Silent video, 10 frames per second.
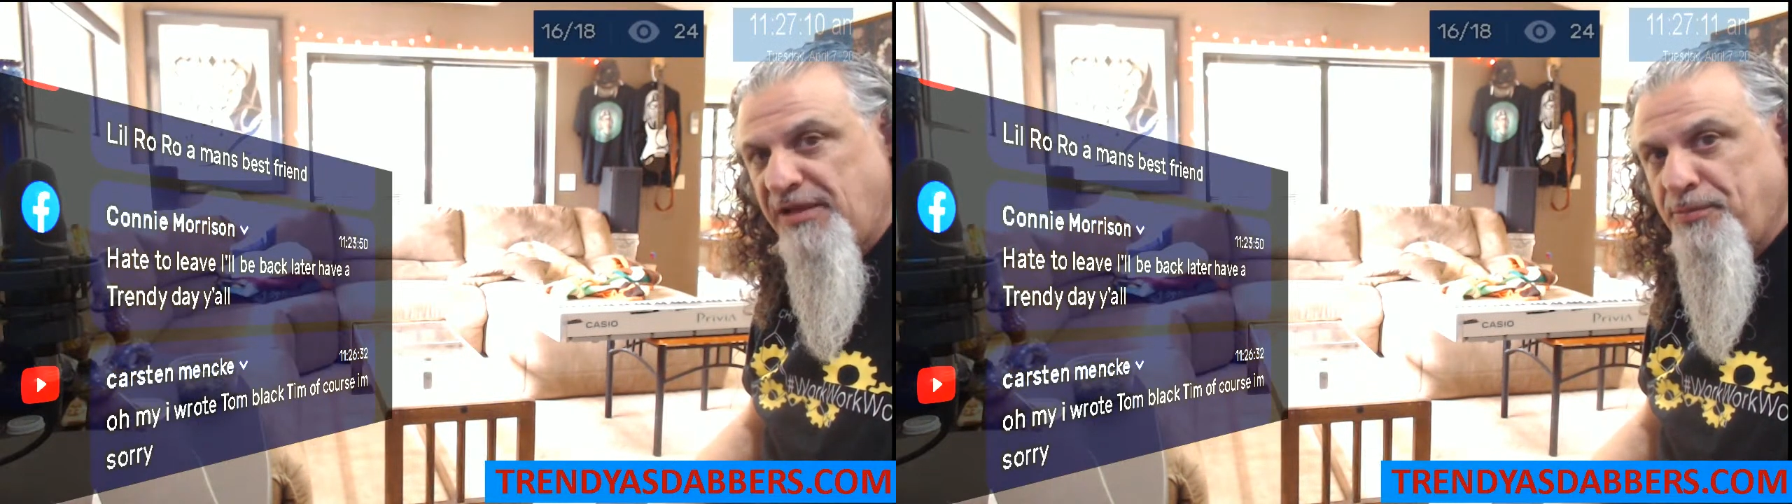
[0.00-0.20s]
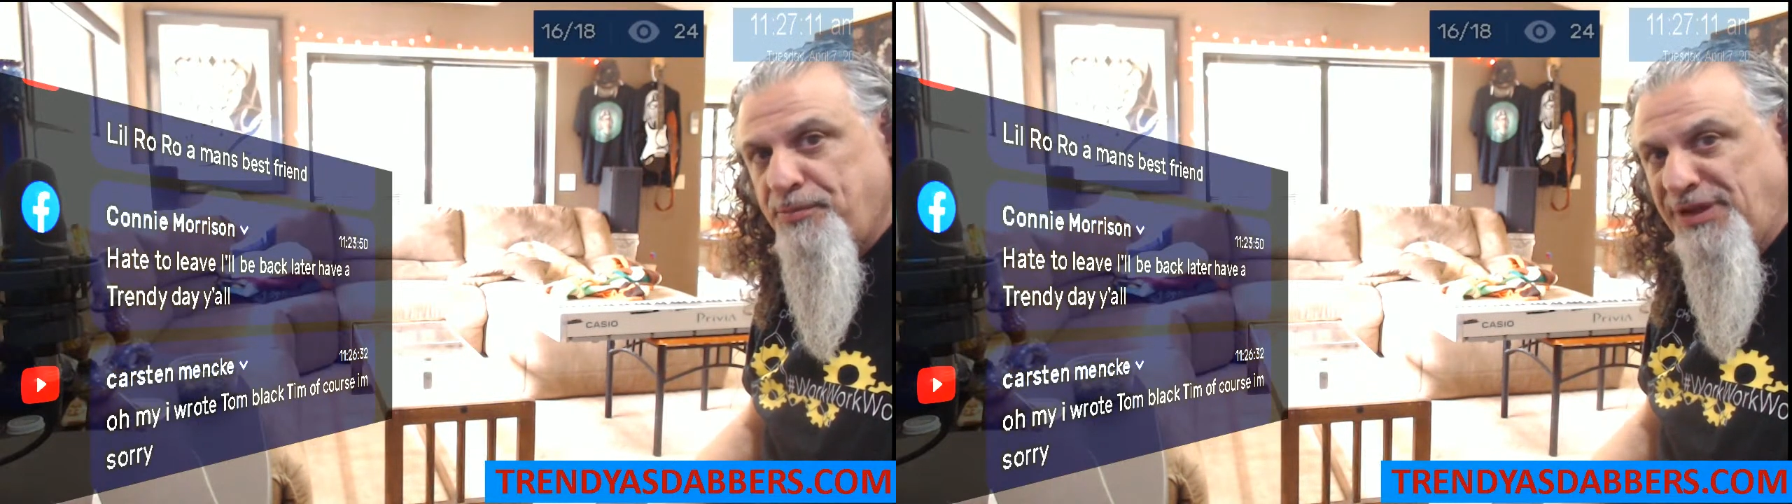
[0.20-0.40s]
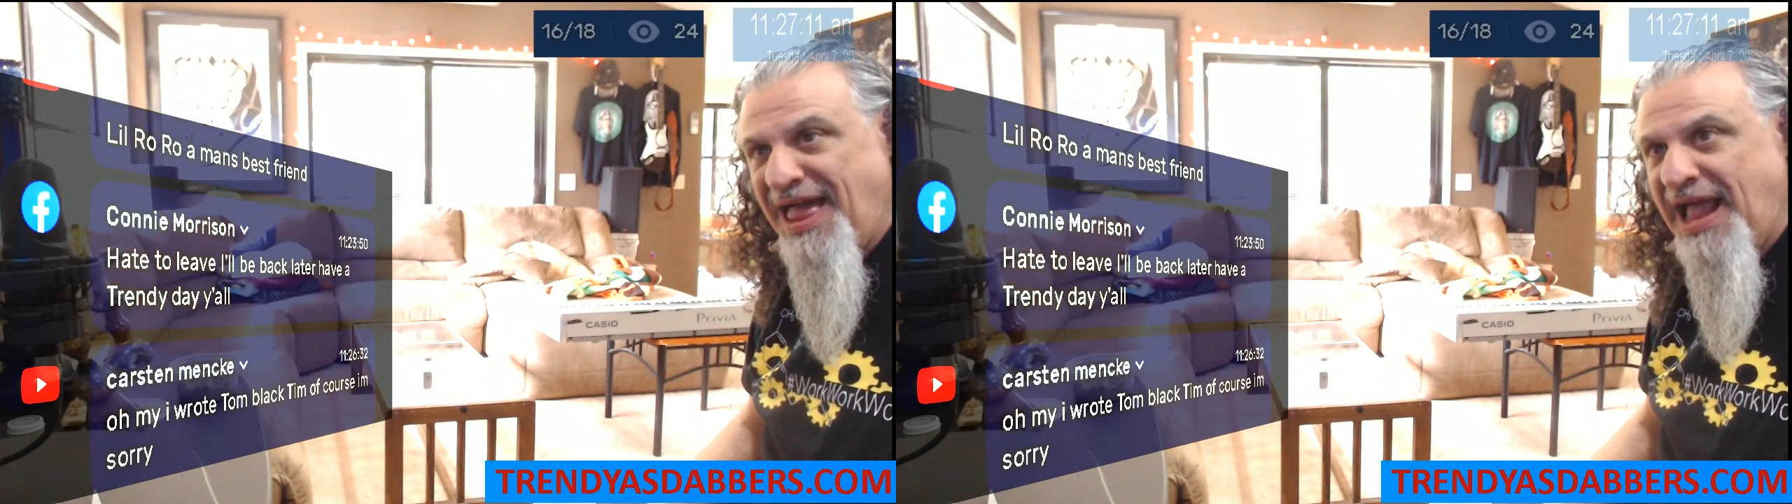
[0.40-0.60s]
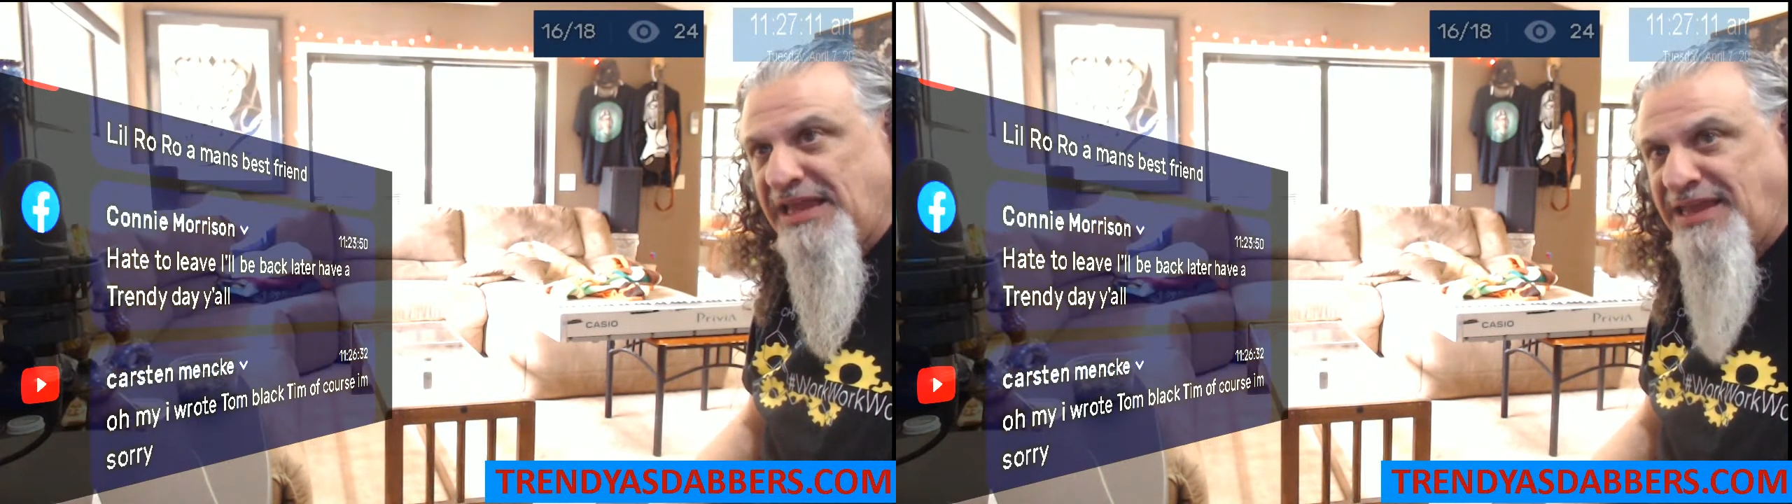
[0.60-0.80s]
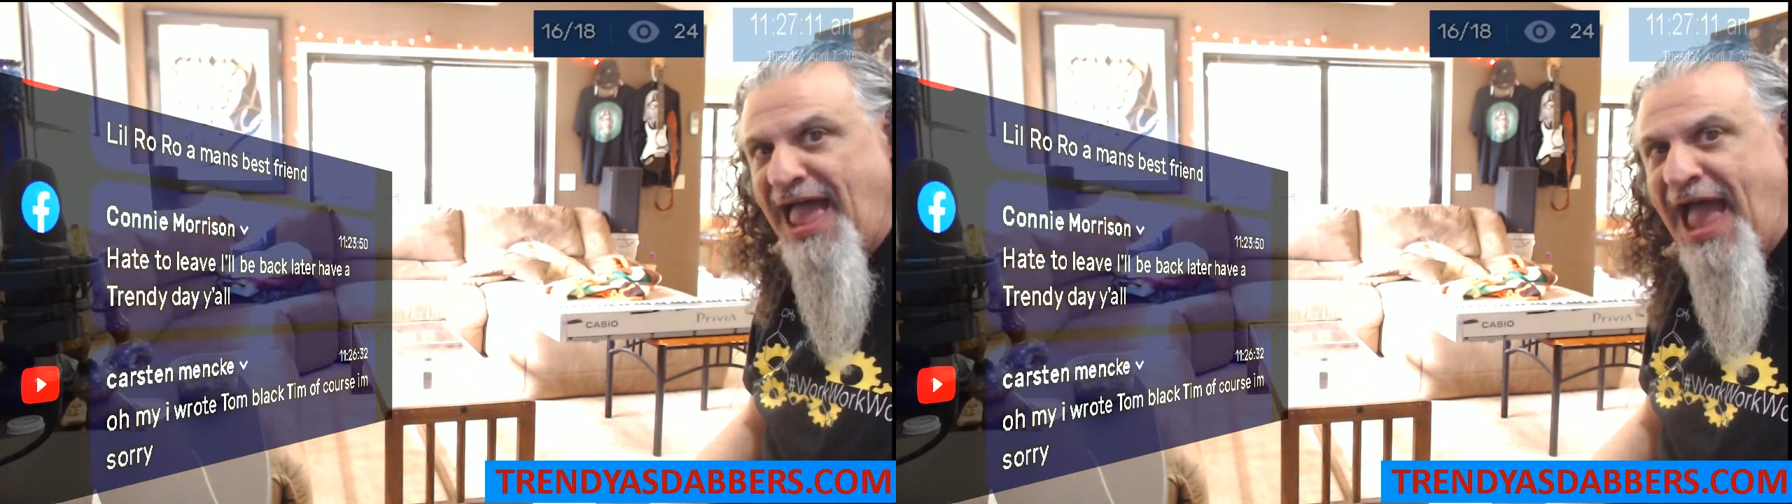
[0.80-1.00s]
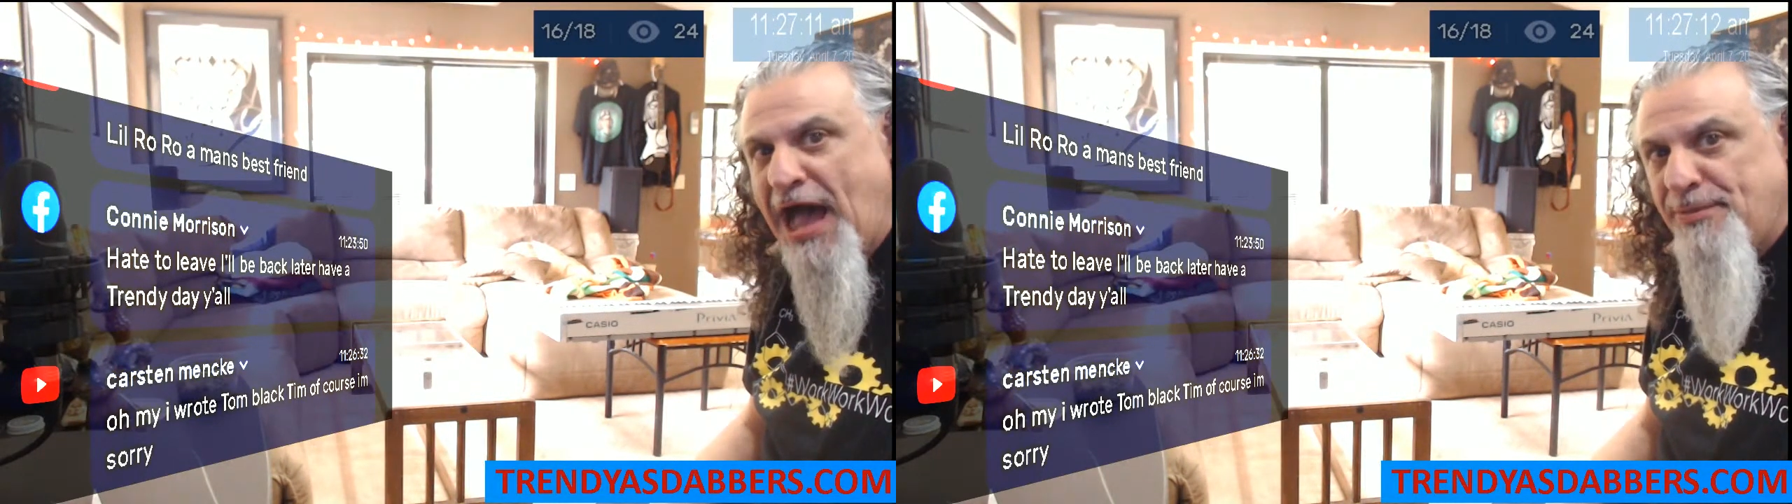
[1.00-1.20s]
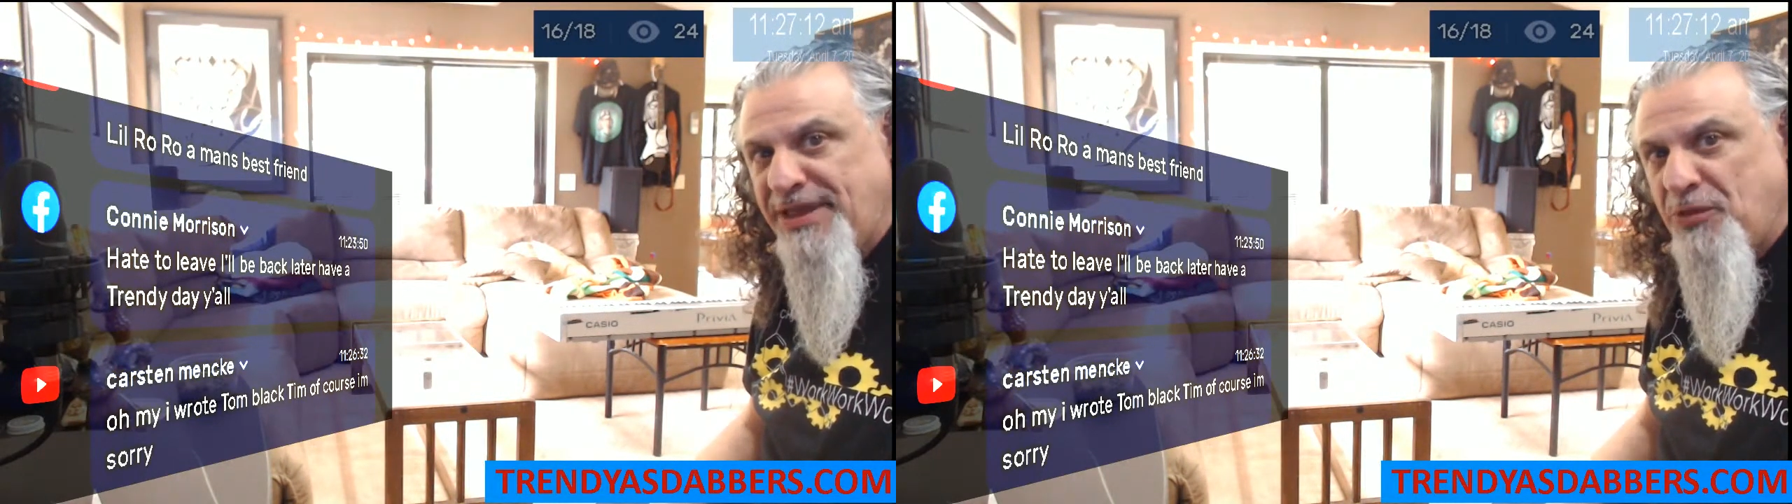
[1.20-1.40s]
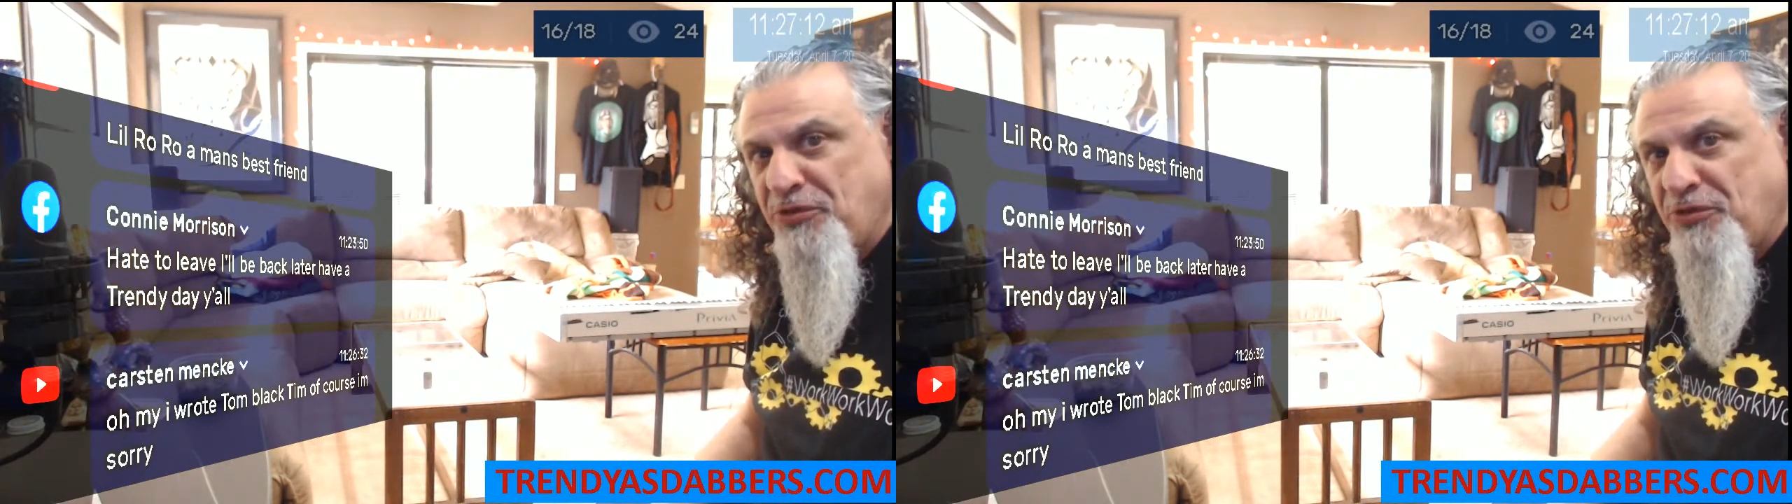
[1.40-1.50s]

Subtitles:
Black Lab. He was